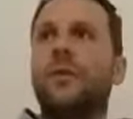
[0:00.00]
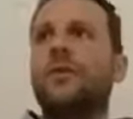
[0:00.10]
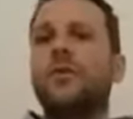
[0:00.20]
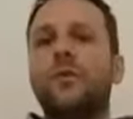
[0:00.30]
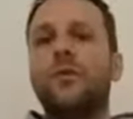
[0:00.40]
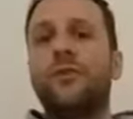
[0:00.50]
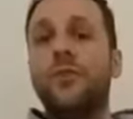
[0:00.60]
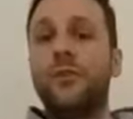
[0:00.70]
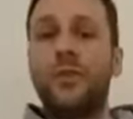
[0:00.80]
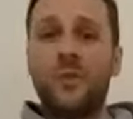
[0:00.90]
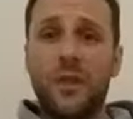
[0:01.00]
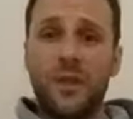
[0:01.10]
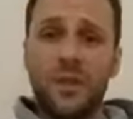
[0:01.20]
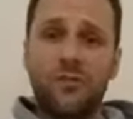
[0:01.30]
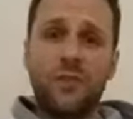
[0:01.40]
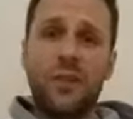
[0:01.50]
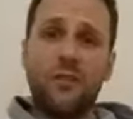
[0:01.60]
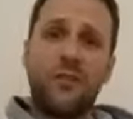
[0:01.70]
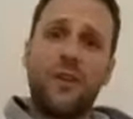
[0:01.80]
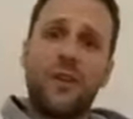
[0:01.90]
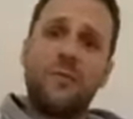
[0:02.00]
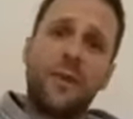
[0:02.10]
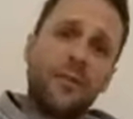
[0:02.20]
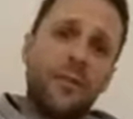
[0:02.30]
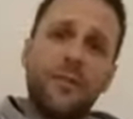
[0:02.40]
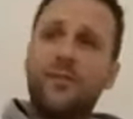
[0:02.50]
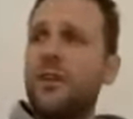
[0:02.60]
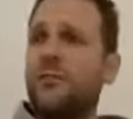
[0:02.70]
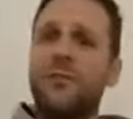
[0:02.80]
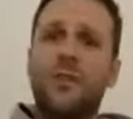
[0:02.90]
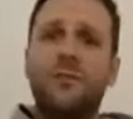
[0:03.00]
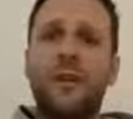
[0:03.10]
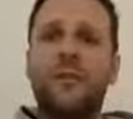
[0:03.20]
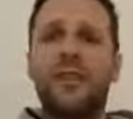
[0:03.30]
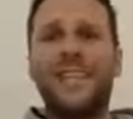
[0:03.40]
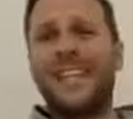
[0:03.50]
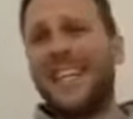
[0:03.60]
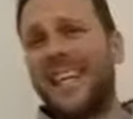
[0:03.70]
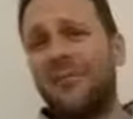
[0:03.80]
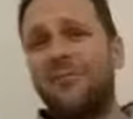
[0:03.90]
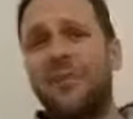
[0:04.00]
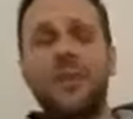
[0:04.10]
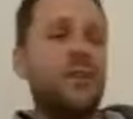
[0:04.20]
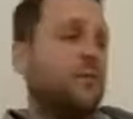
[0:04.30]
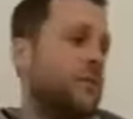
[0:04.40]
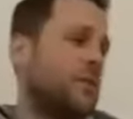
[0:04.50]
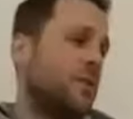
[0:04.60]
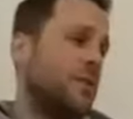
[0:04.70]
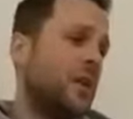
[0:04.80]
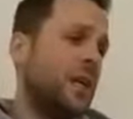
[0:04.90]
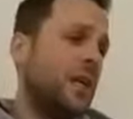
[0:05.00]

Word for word: if you're if you're doing loads of running for a half marathon, training for a half marathon, and you hate running, if you're